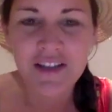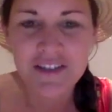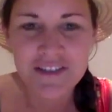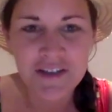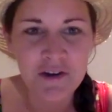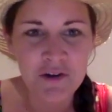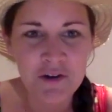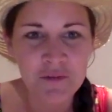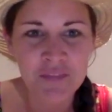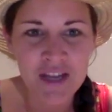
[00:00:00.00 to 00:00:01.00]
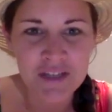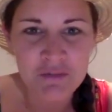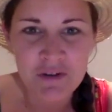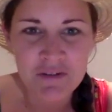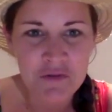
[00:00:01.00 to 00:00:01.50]
So that's
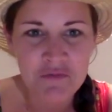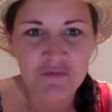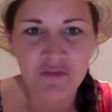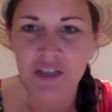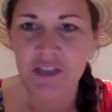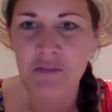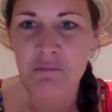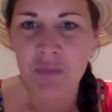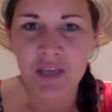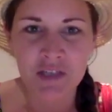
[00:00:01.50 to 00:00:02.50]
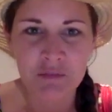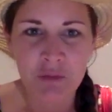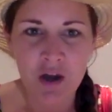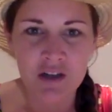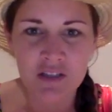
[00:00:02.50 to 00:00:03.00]
one of the really amazing
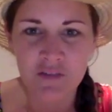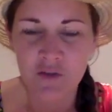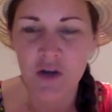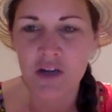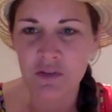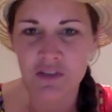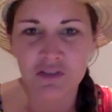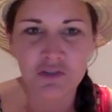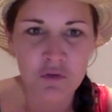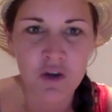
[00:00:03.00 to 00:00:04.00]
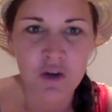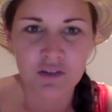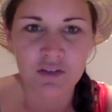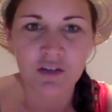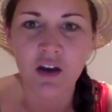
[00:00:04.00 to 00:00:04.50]
parts for anyone that's new on
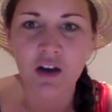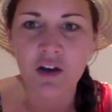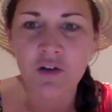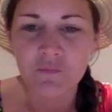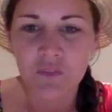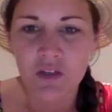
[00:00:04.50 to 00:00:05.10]
this call.